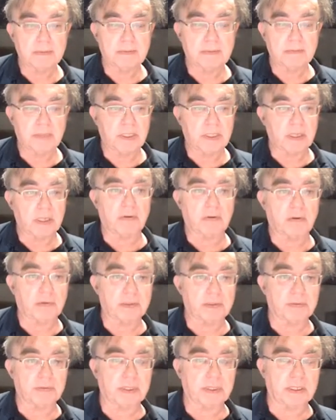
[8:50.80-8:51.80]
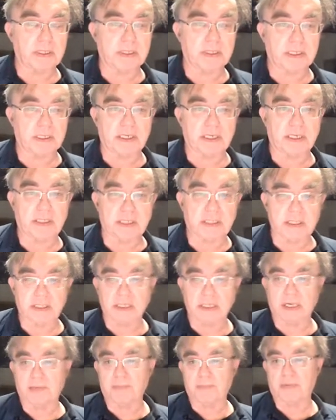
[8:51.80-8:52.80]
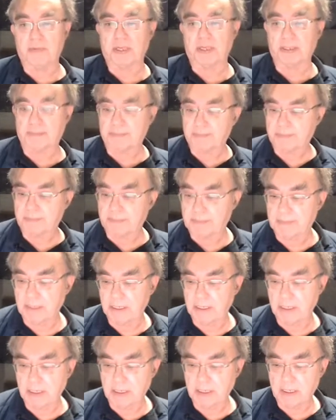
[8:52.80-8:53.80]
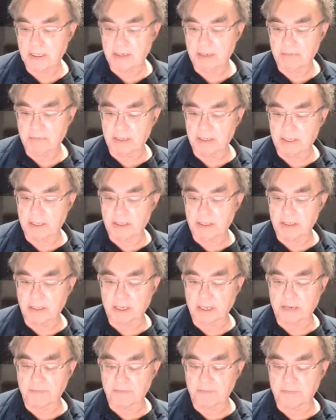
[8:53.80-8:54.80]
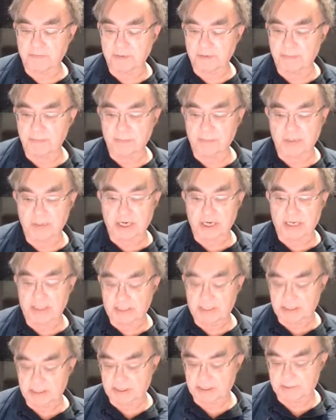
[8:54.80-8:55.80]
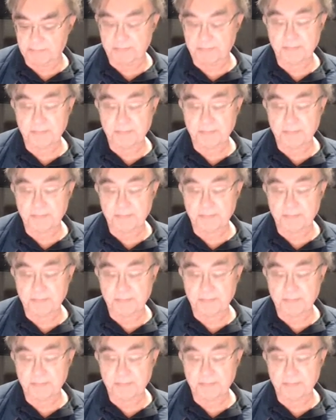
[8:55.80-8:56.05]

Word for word: We don't always want to suggest the same thing. We need to have um, changes.